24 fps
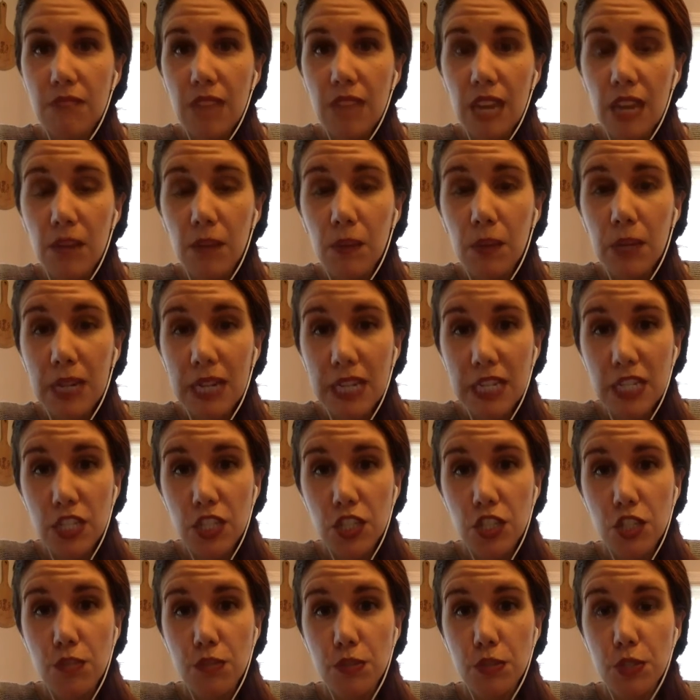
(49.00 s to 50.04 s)
And when I saw
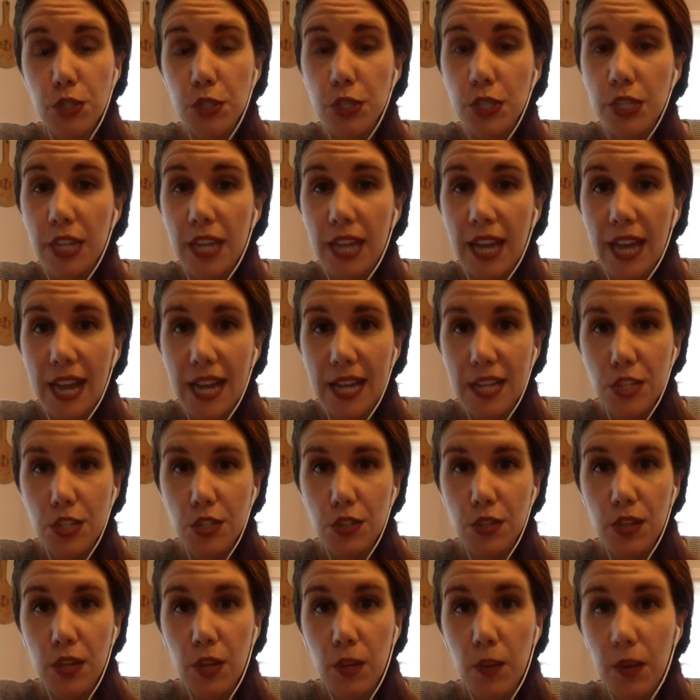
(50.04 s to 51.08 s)
she returned it, I asked her,
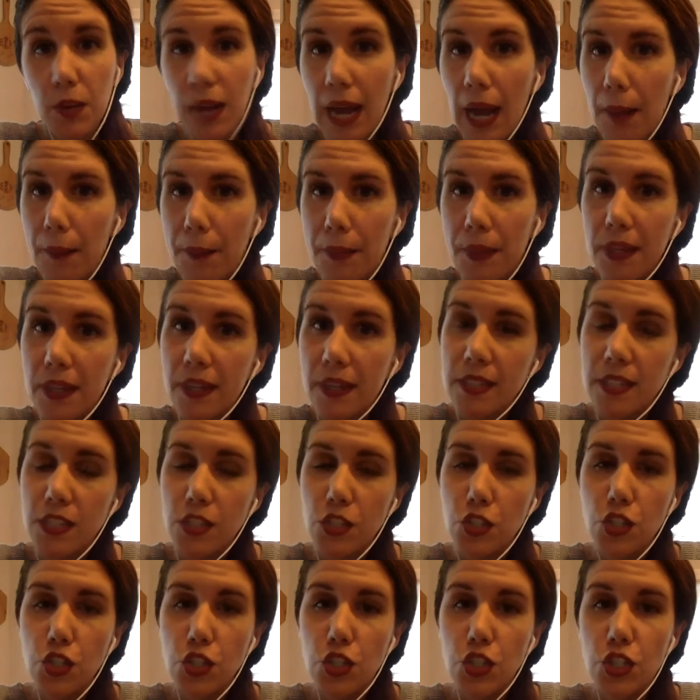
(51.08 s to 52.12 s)
like, what happened?
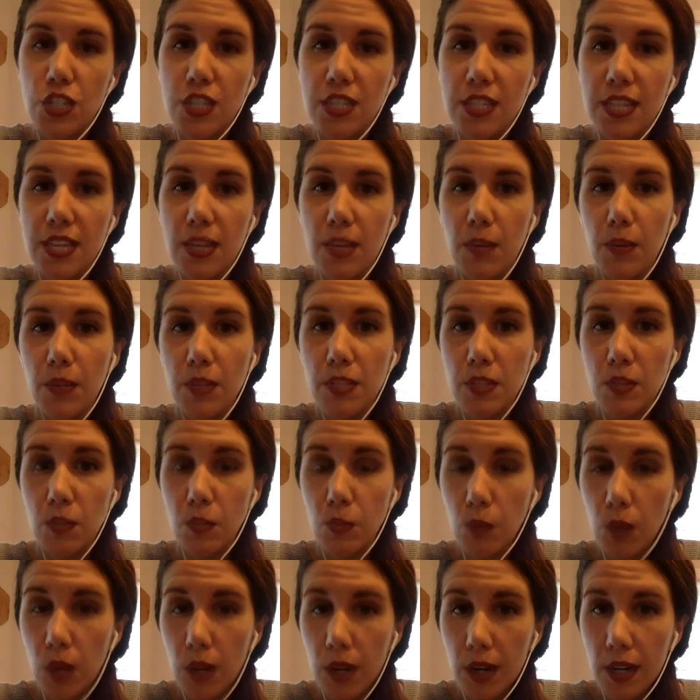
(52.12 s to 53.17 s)
And she's like, well, it didn't
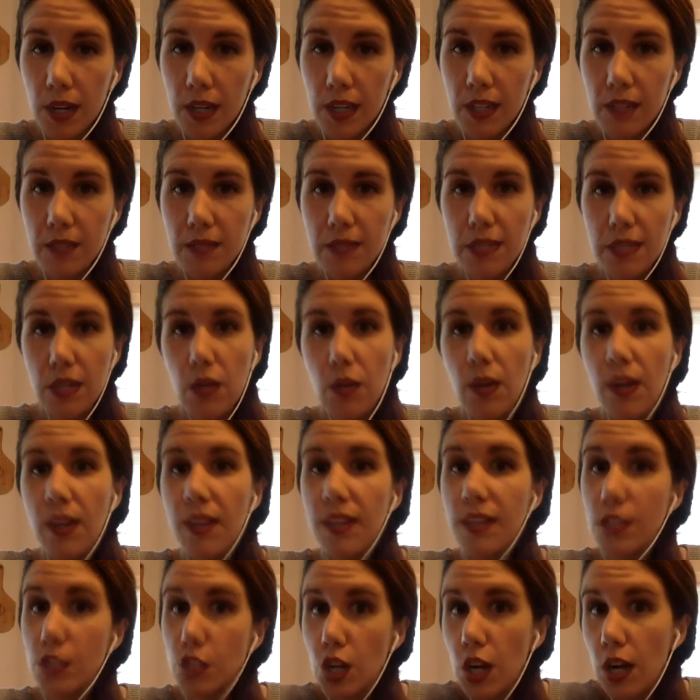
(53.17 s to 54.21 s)
work. And I was like, okay,
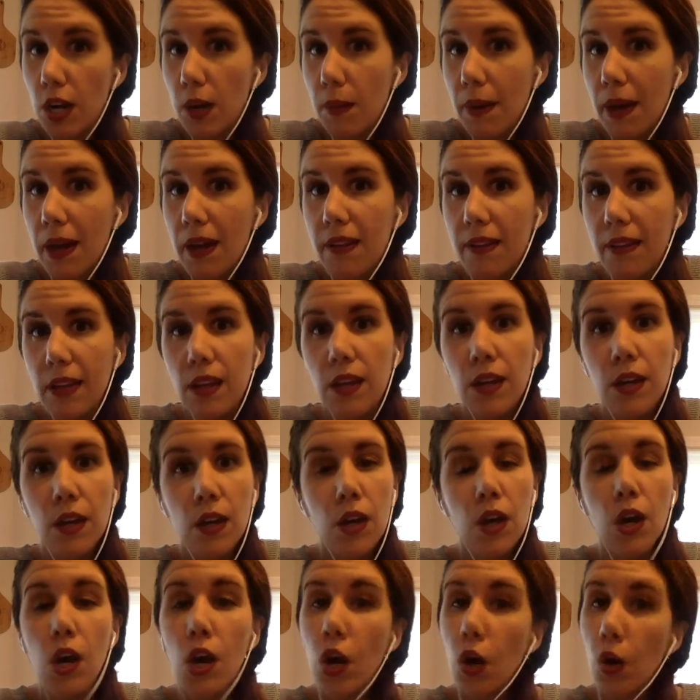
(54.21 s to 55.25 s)
let's talk about it. Like,
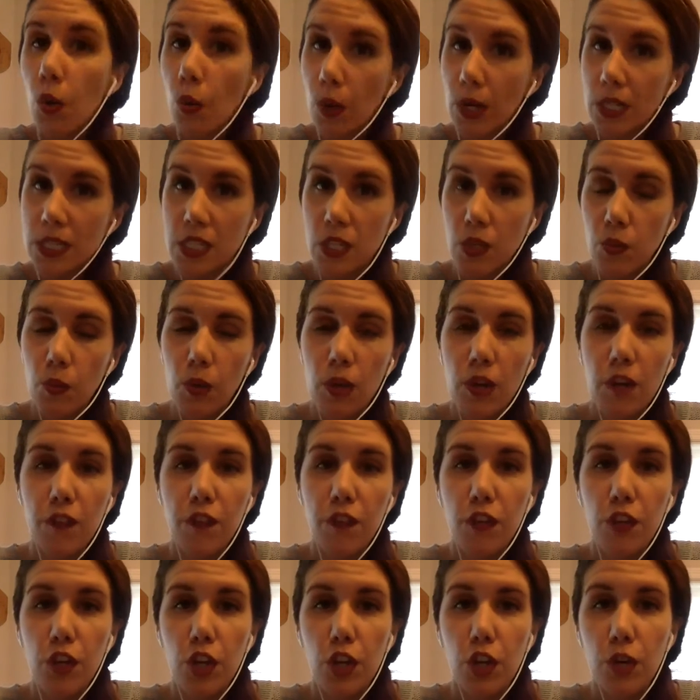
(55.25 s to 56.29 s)
what didn't work
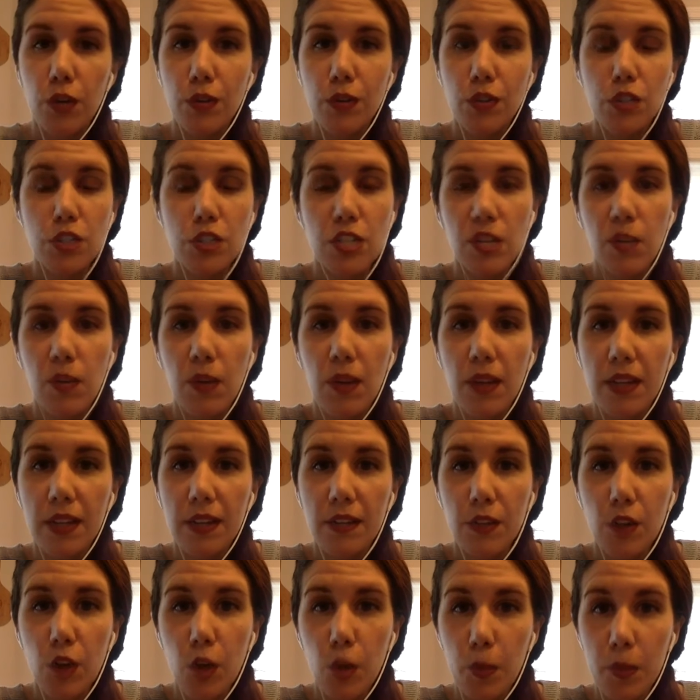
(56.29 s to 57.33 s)
for you? And she's like, well, I
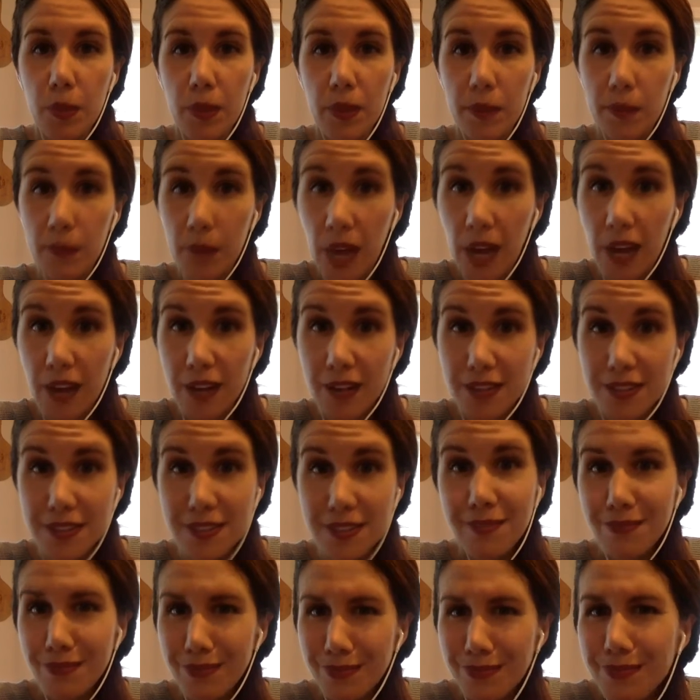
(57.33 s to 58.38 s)
never opened the box.
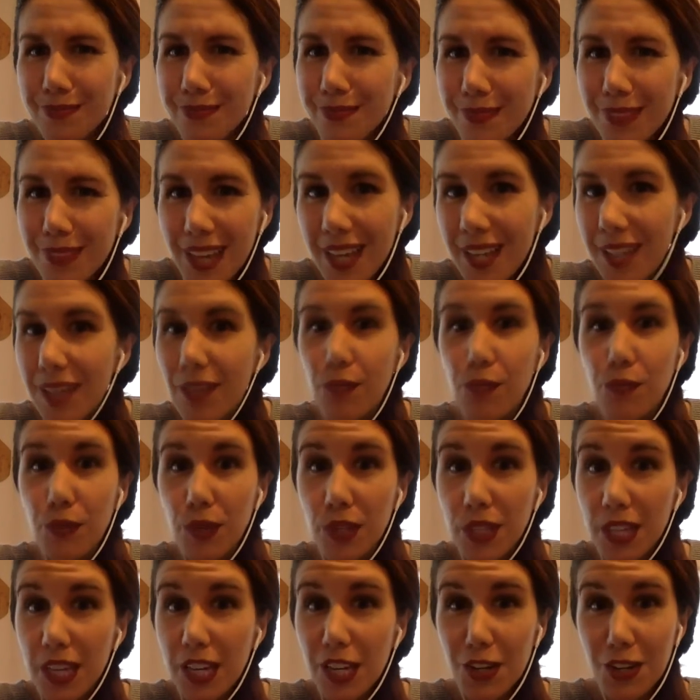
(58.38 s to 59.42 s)
Like,
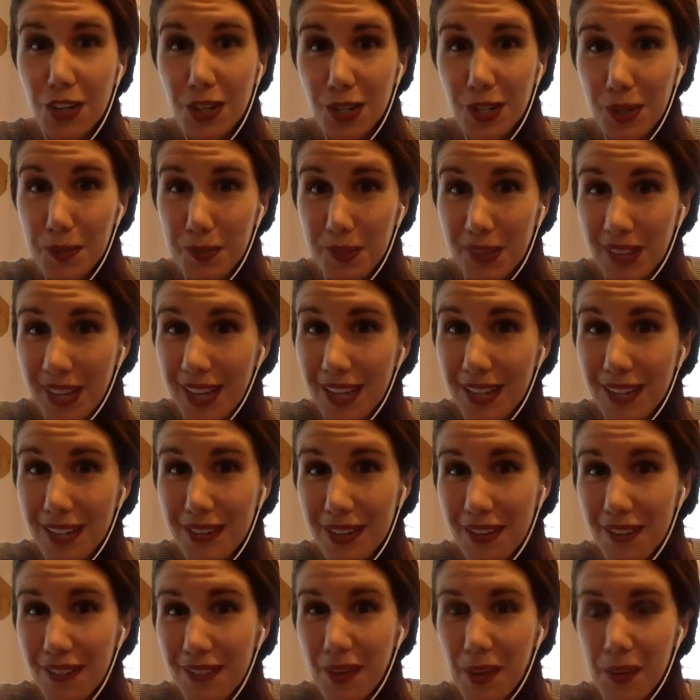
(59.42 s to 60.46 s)
really? You're going to complain you
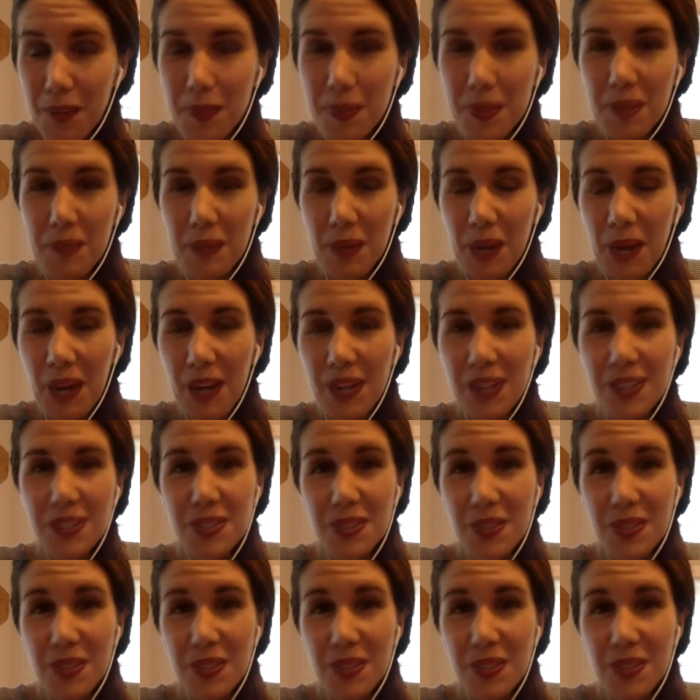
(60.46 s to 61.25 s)
never opened the box?